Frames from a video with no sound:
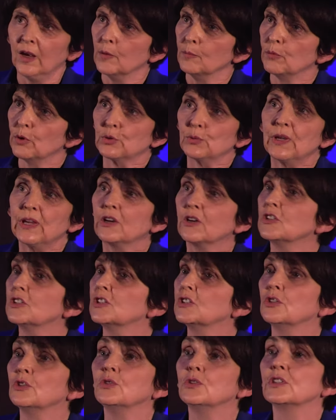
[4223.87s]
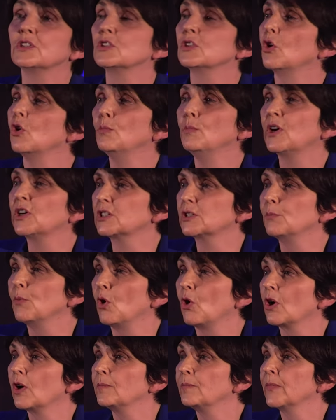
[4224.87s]
But we could do so much
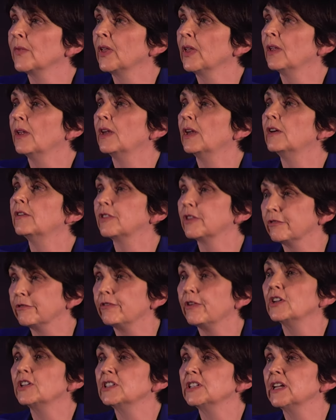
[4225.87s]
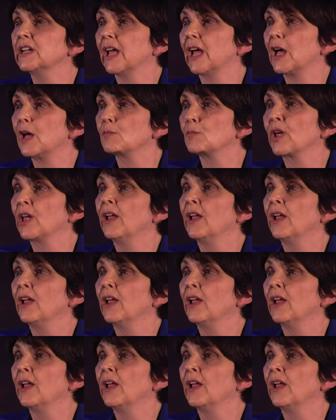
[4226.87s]
more if the funding gap,